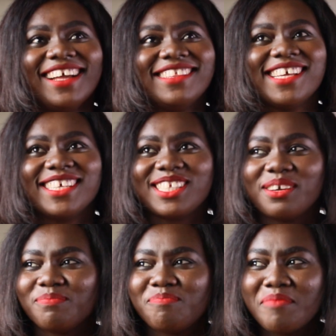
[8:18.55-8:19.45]
there's
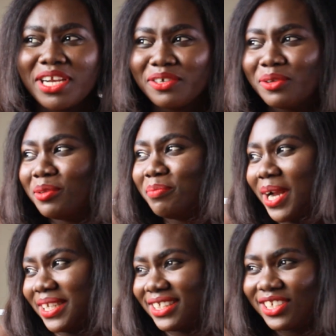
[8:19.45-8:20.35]
medical
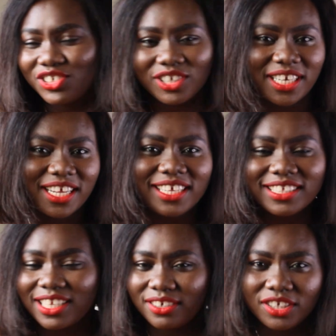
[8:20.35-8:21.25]

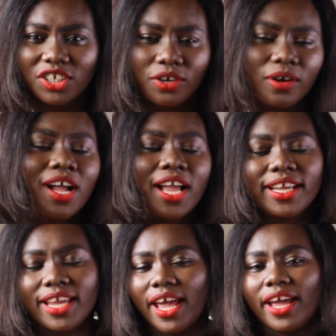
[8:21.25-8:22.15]
practitioners, and you know,
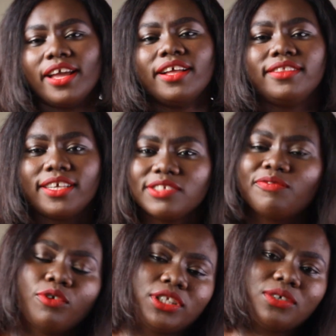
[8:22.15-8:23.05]
yeah, there's
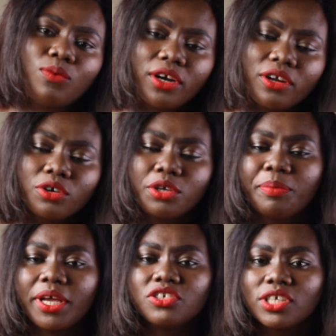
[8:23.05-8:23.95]
41
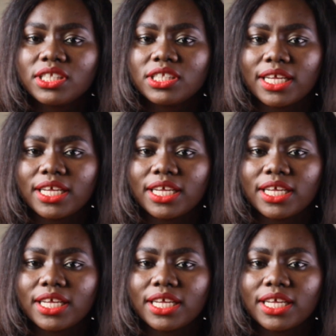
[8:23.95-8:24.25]
occupations.